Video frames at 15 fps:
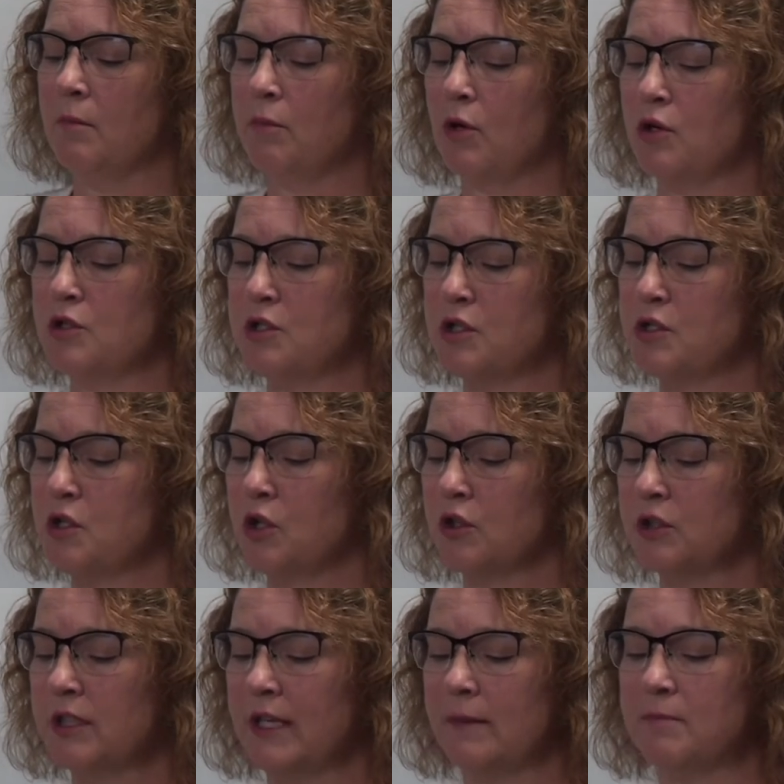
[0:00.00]
purses her
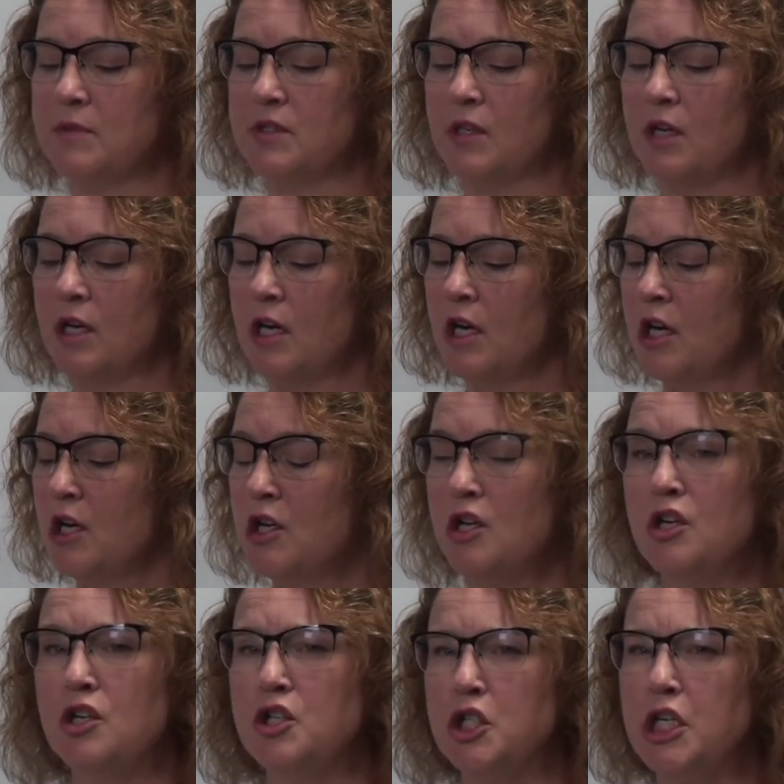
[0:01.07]
lips.
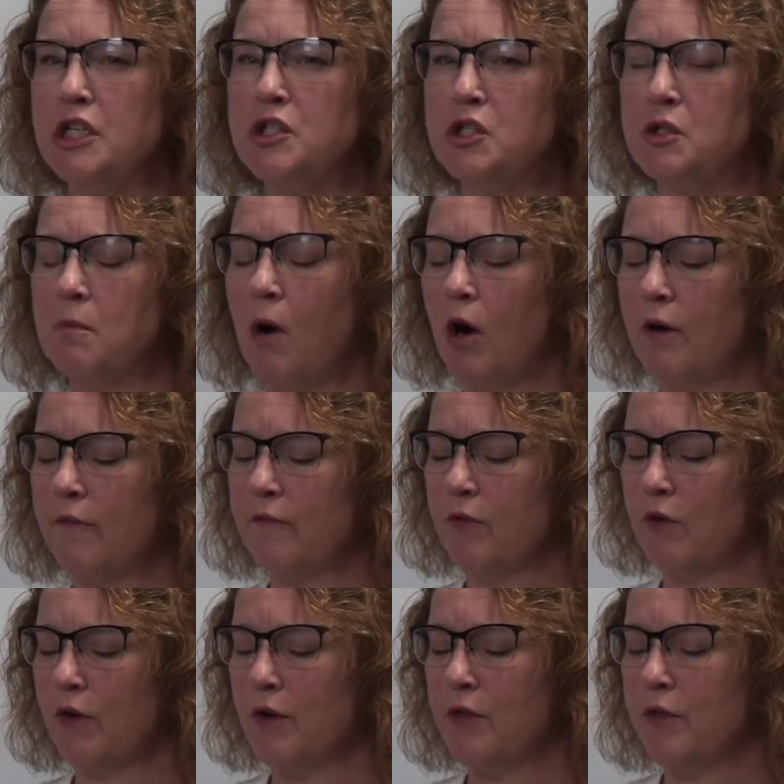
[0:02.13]
She's smart
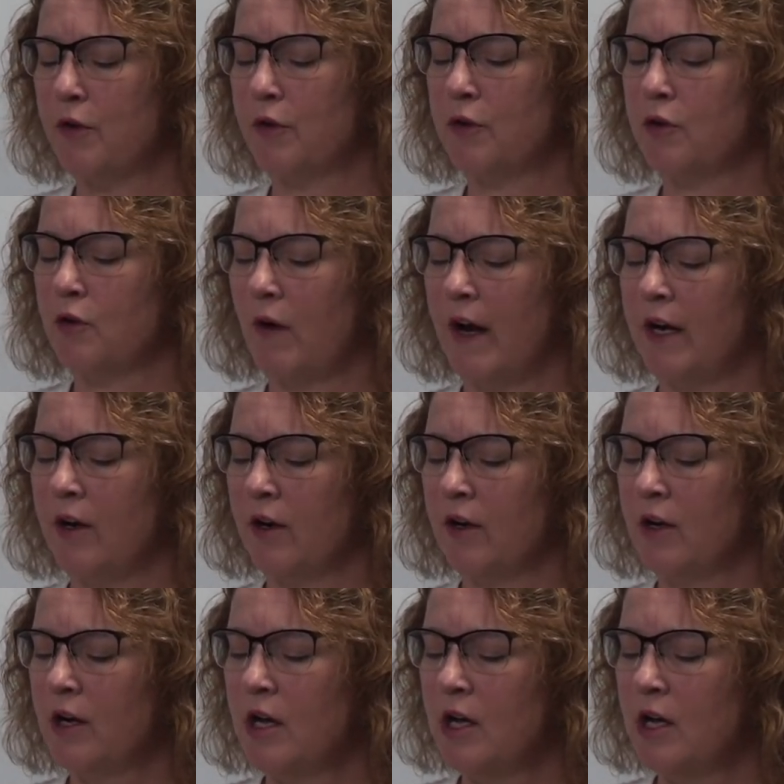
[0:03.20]
for a third grader.